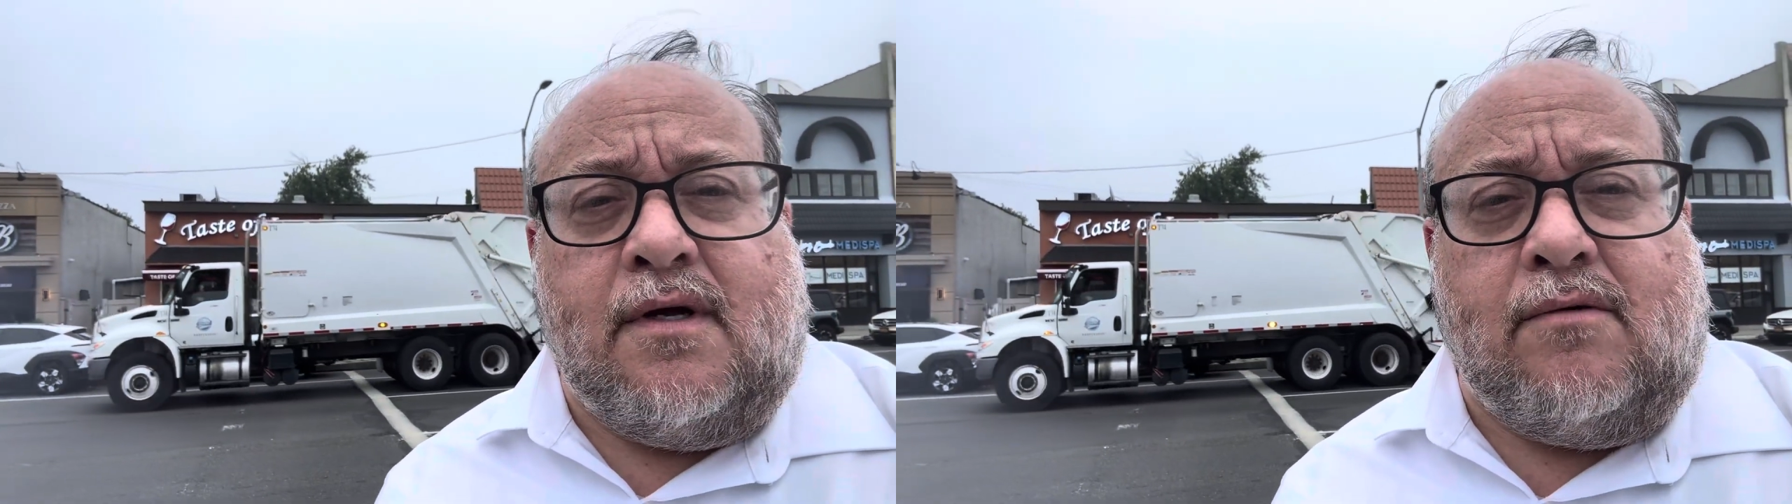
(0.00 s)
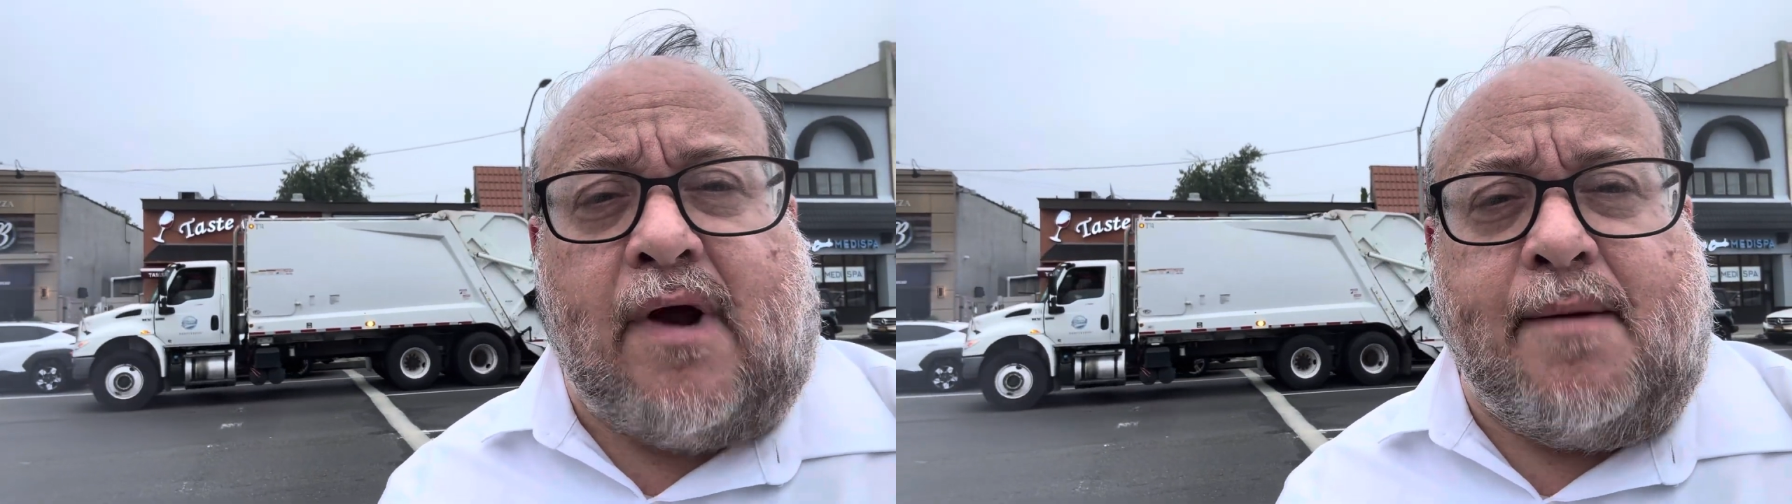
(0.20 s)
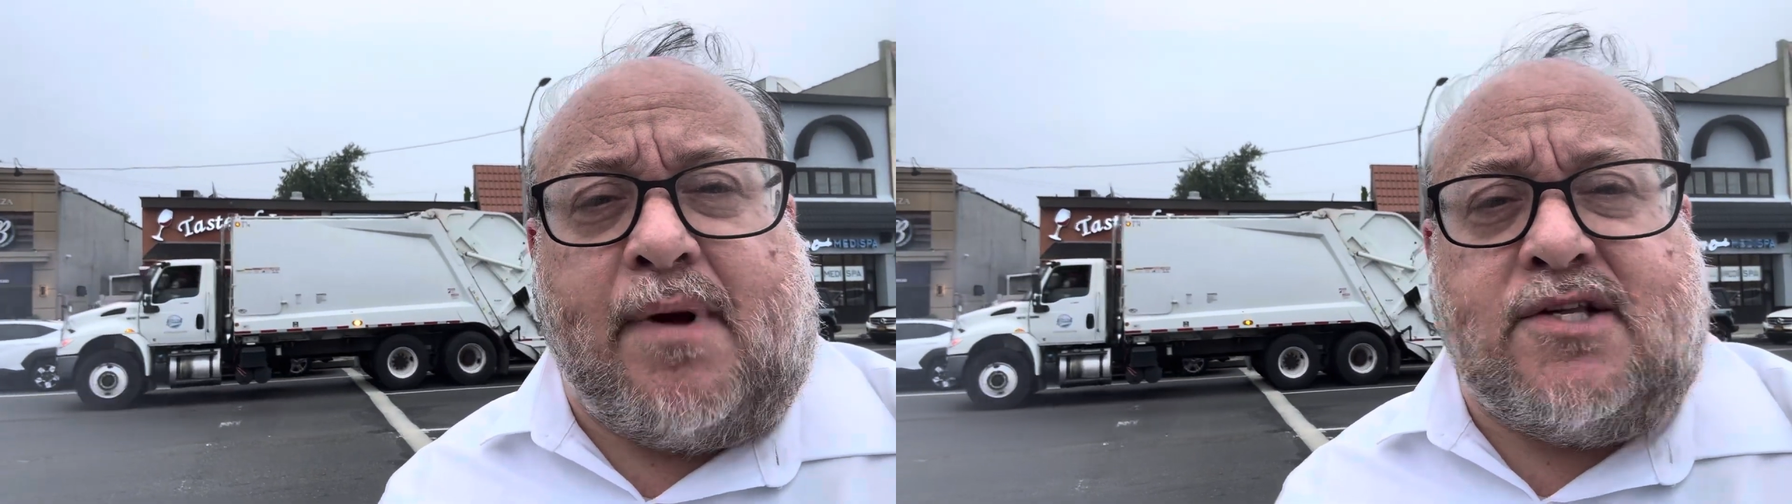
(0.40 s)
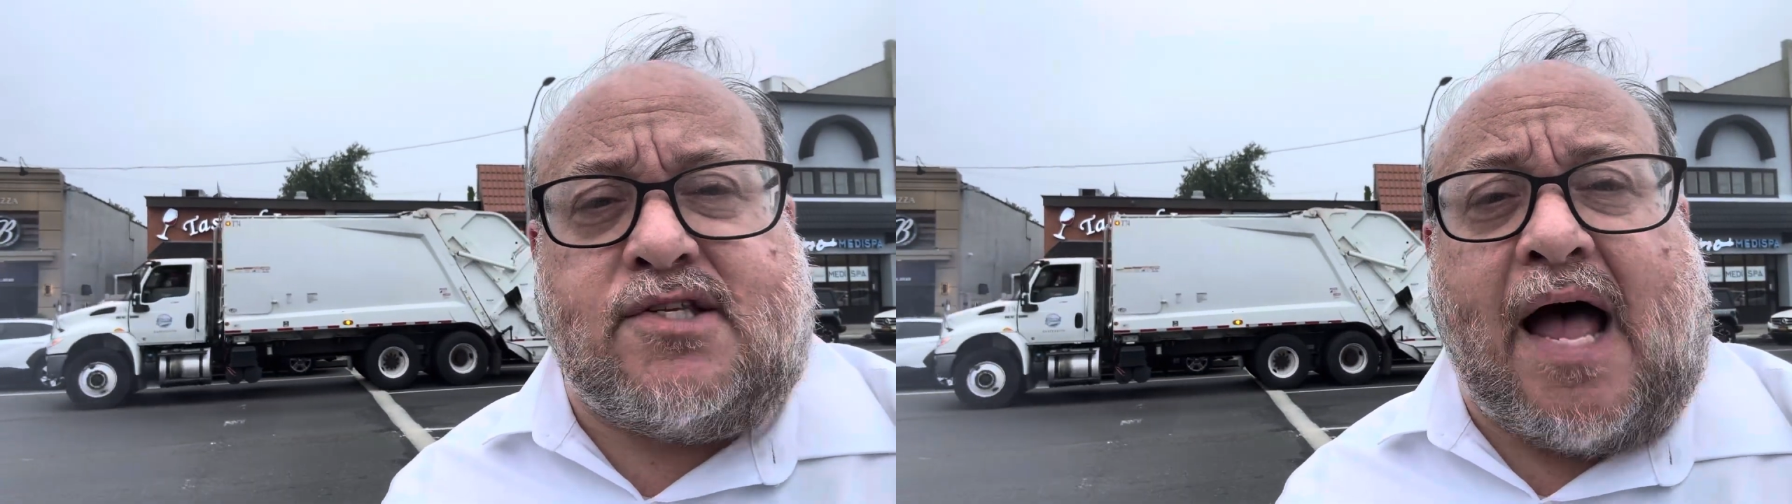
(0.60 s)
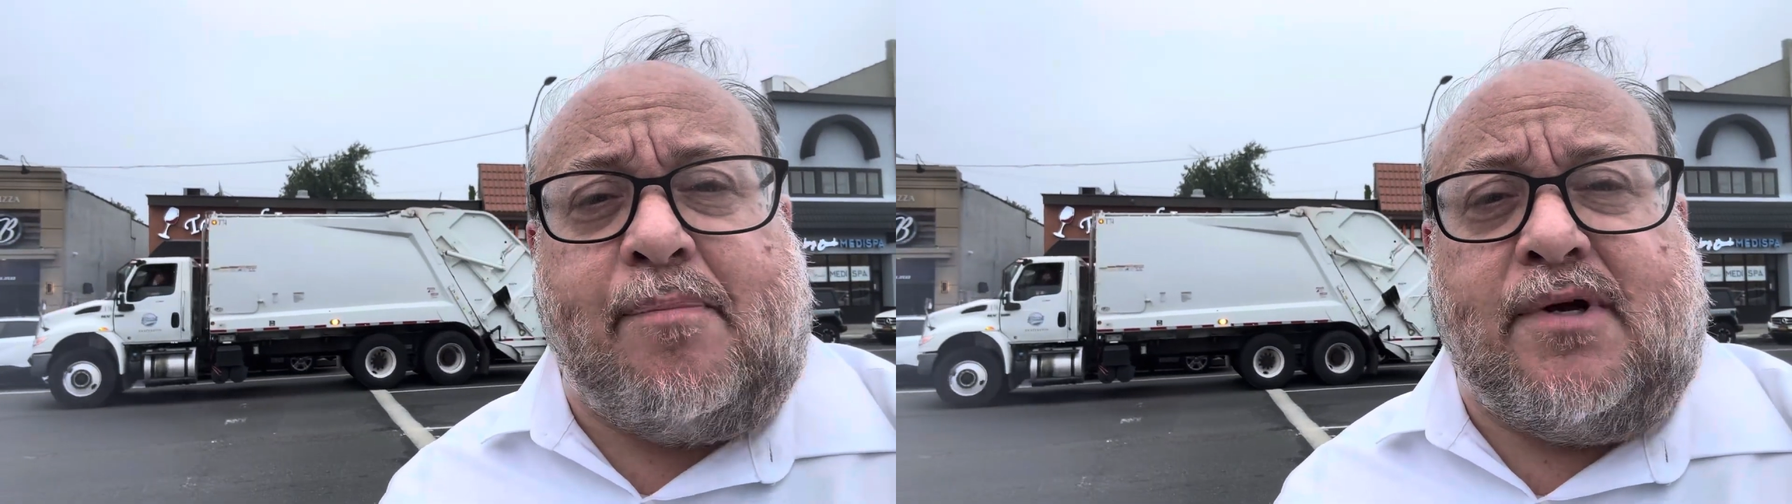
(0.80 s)
right by
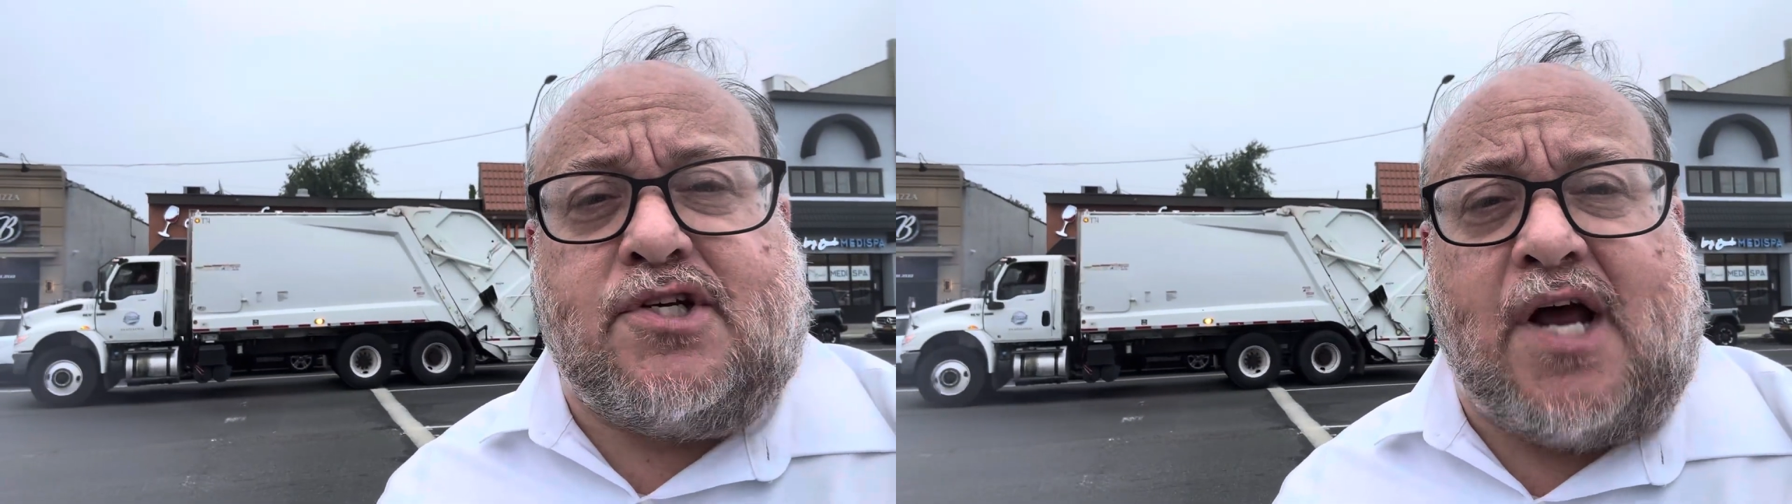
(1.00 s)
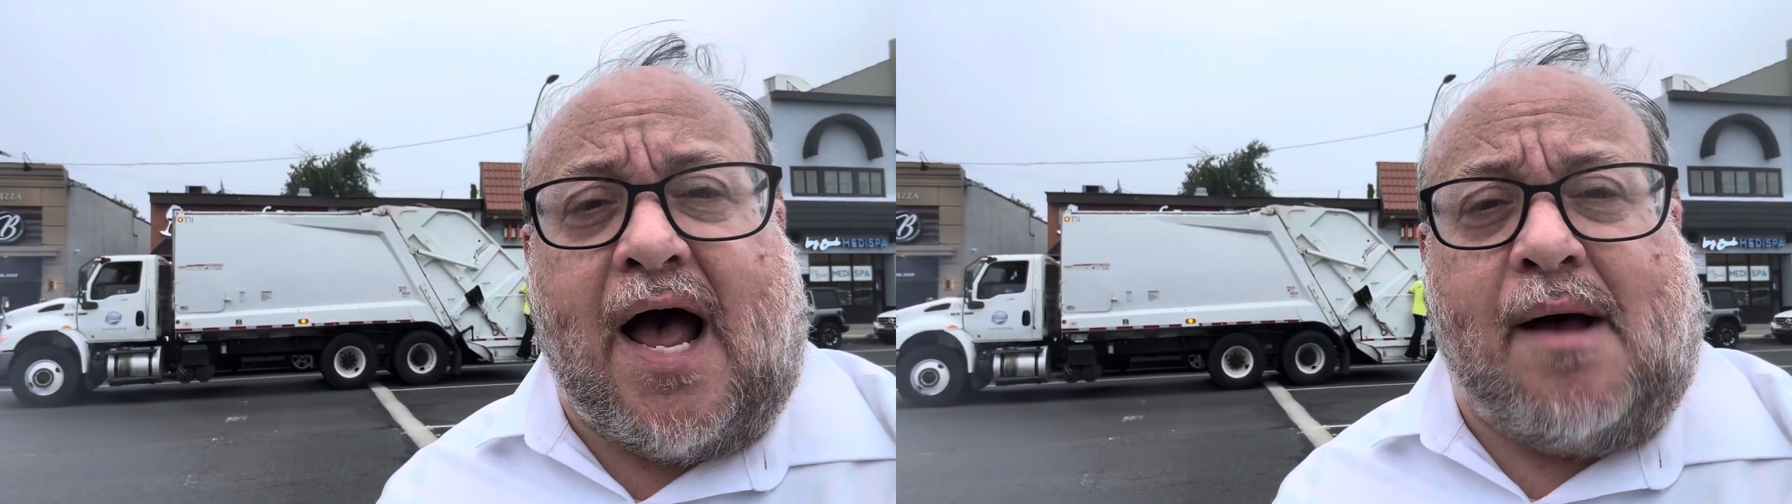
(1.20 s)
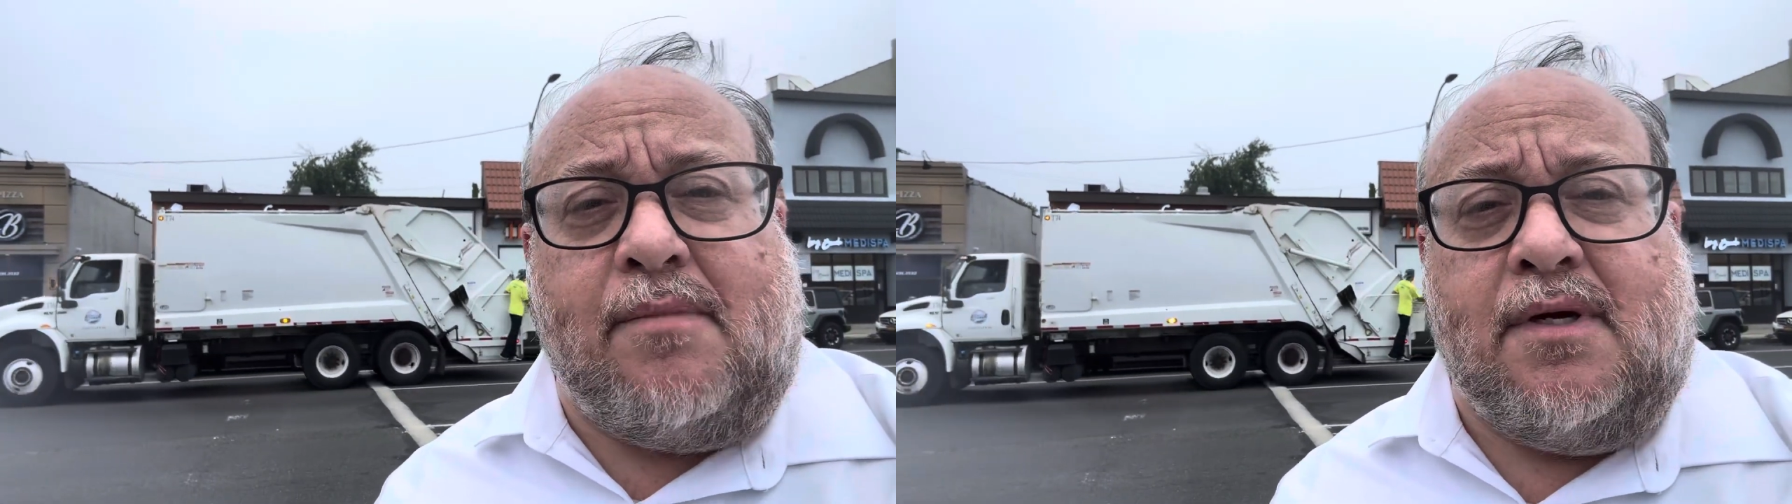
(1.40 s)
Stop and Shop,